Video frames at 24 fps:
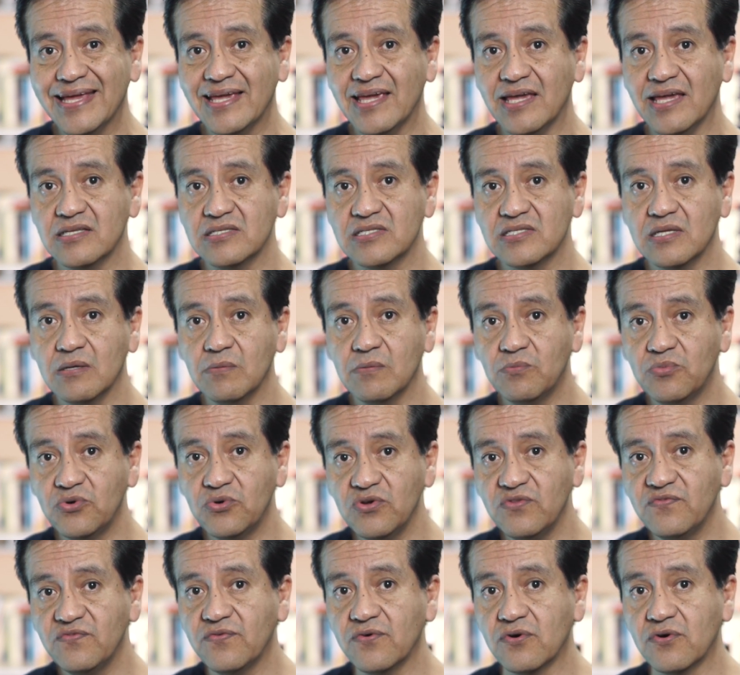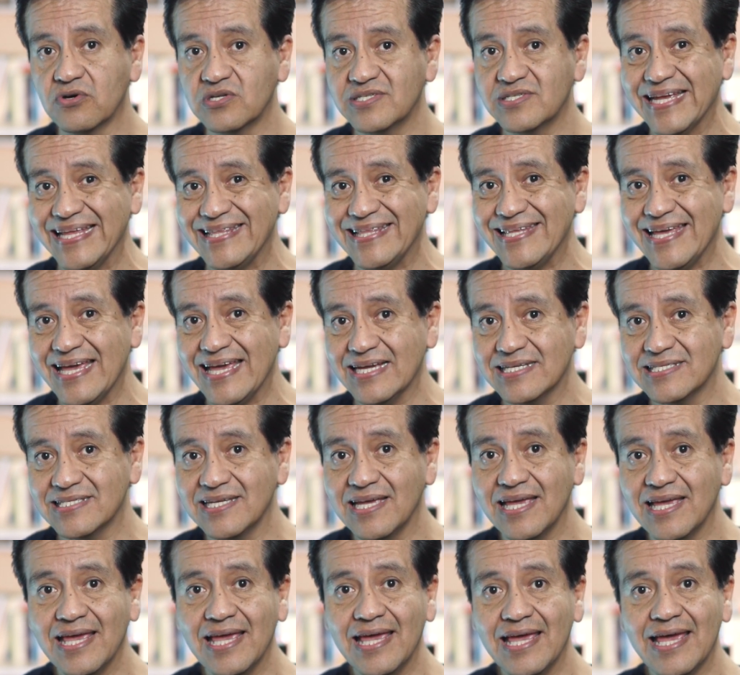against brute force
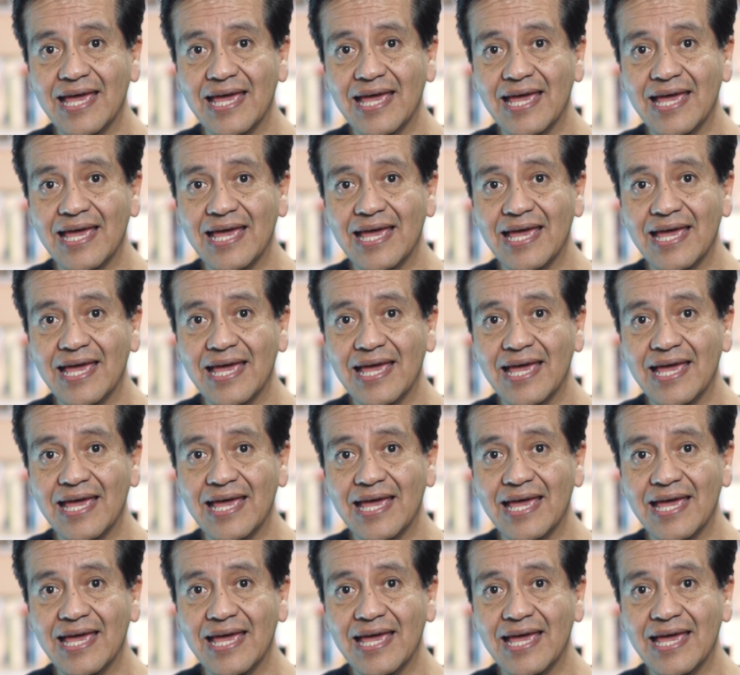attacks,